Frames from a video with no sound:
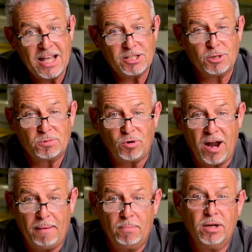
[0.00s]
that
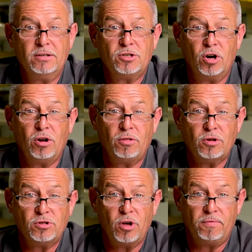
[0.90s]
subscribe button, turn on
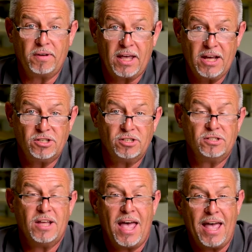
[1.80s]
those
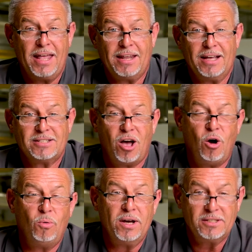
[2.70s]
notifications, and as
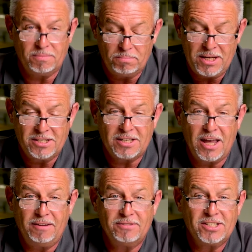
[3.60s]
always, be
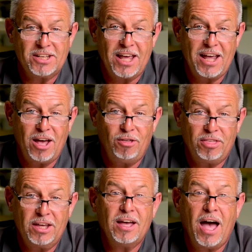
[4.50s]
safe, stay
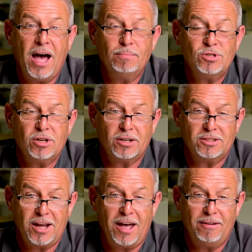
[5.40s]
healthy. I'm Chuck
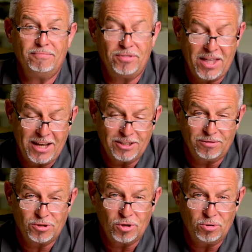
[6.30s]
Shive. Thanks
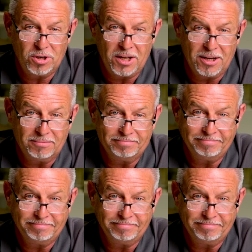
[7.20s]
for tuning in.